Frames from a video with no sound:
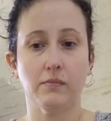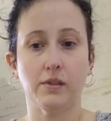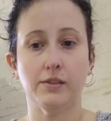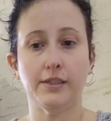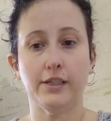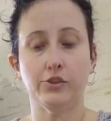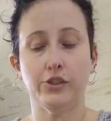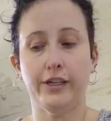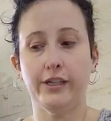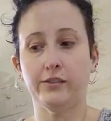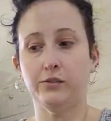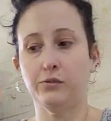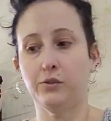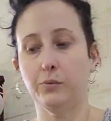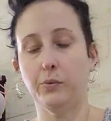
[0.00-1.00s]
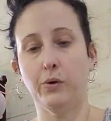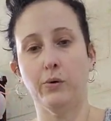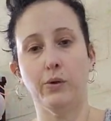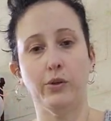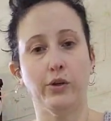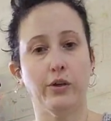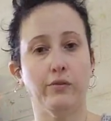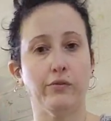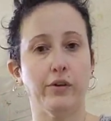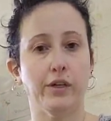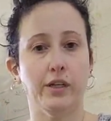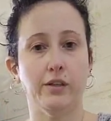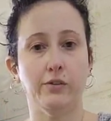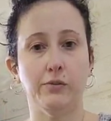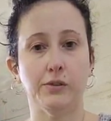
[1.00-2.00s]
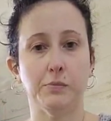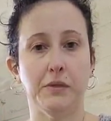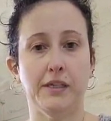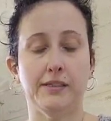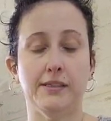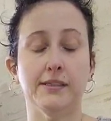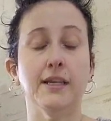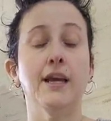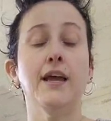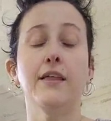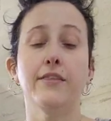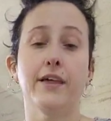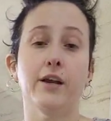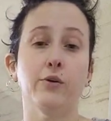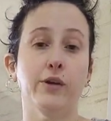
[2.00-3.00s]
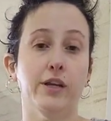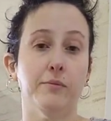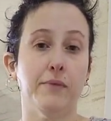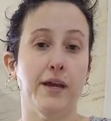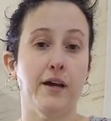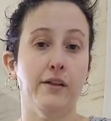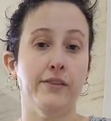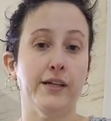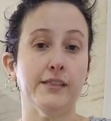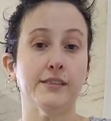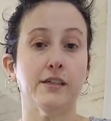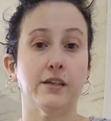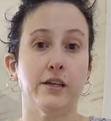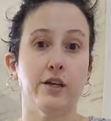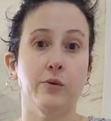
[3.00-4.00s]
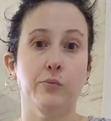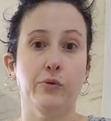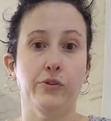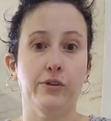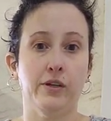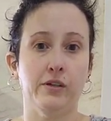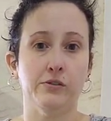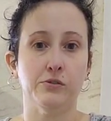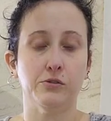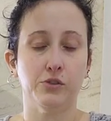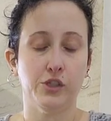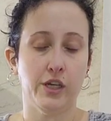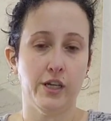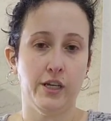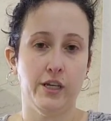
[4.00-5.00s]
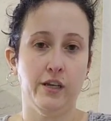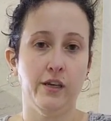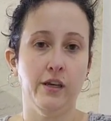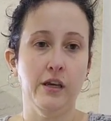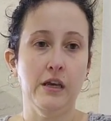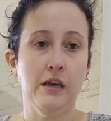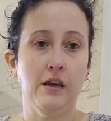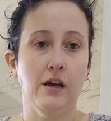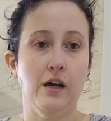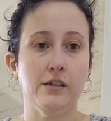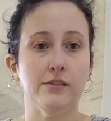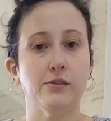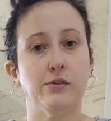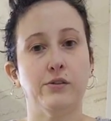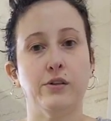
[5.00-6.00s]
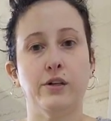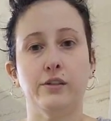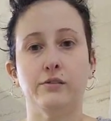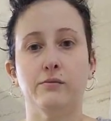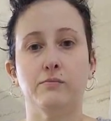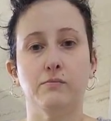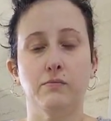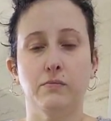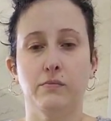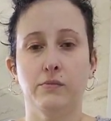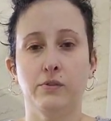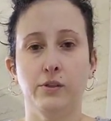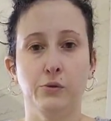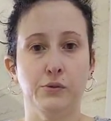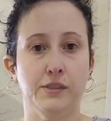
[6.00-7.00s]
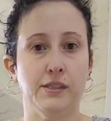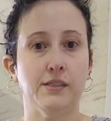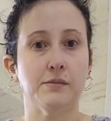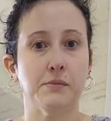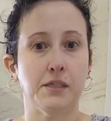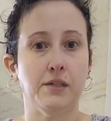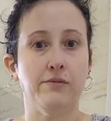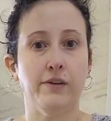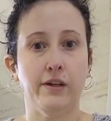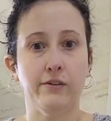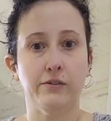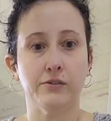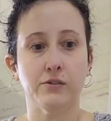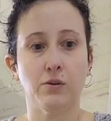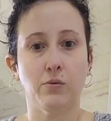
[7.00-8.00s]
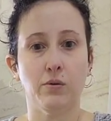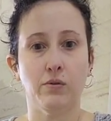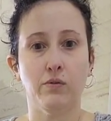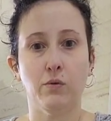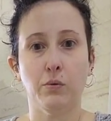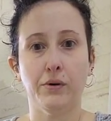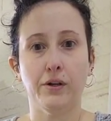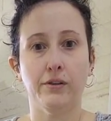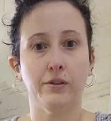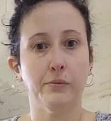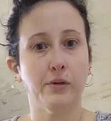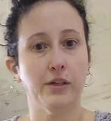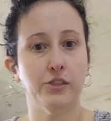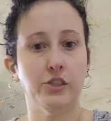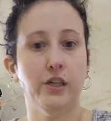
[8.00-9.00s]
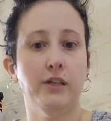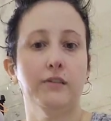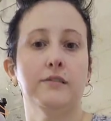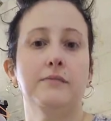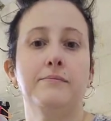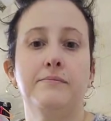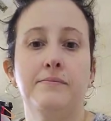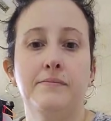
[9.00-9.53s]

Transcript: slide your hands through the boa looking for any loose pieces, that'll get them out, and that's going to help with initial shedding, so you're not losing as many feathers going forward on the project.